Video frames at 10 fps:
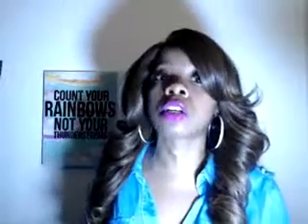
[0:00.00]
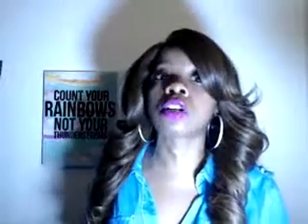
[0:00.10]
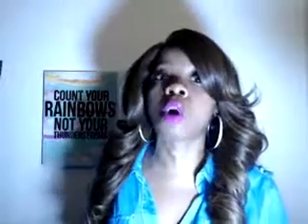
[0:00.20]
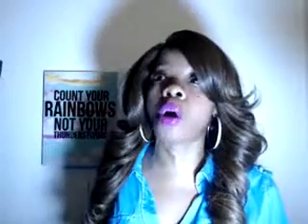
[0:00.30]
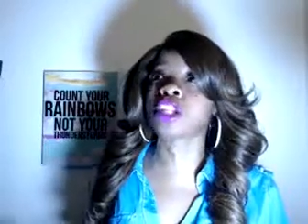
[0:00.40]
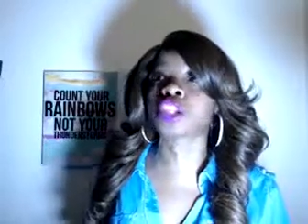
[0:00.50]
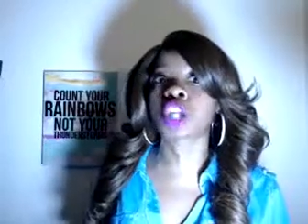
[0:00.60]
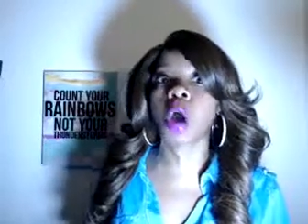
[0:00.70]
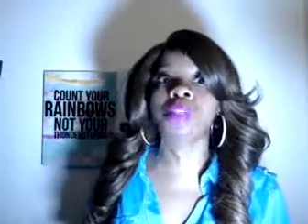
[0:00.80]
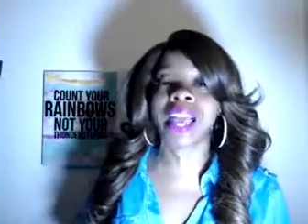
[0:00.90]
going to
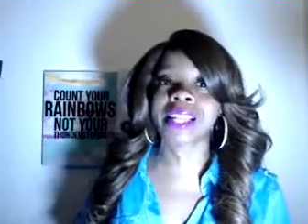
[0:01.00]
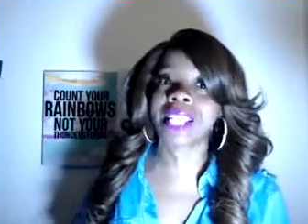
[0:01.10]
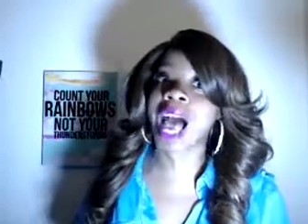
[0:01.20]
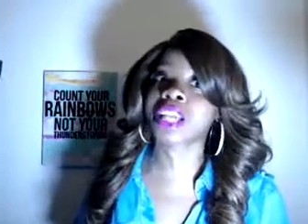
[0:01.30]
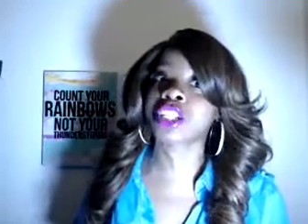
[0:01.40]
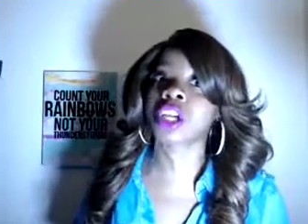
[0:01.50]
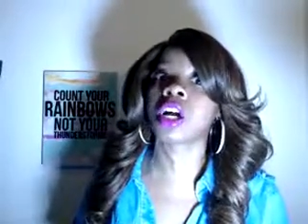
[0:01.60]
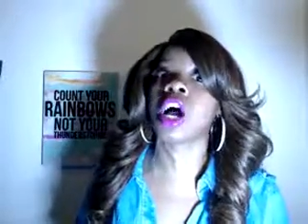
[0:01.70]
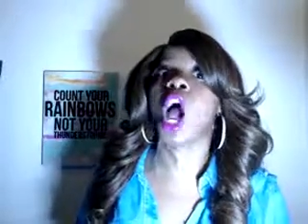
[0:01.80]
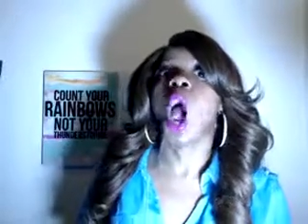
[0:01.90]
show that
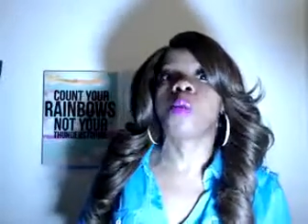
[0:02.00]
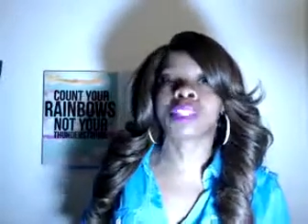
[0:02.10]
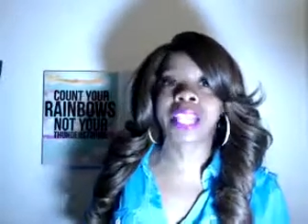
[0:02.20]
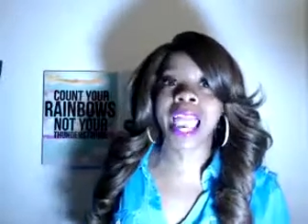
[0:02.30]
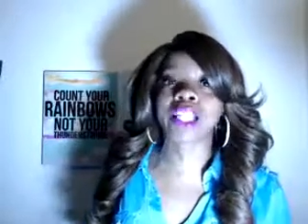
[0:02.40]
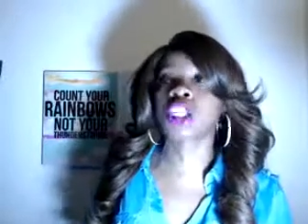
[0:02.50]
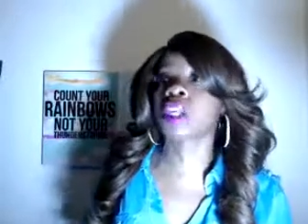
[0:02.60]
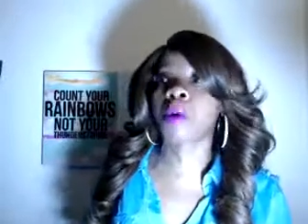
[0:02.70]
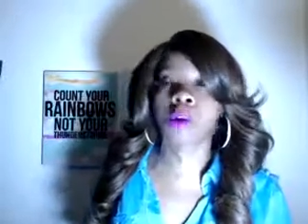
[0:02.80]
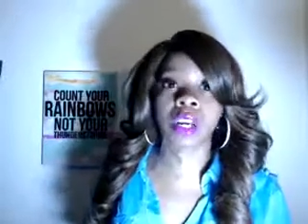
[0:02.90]
Tasha was actually
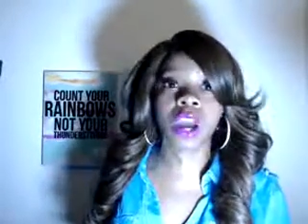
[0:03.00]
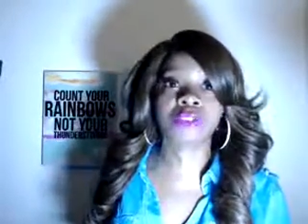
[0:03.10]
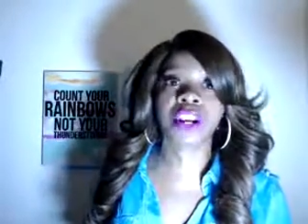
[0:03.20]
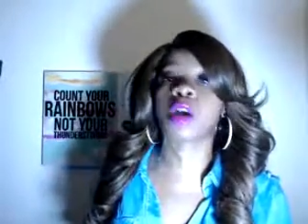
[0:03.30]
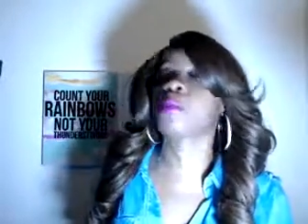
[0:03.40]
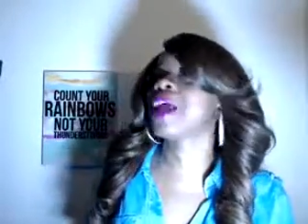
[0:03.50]
broken up for him,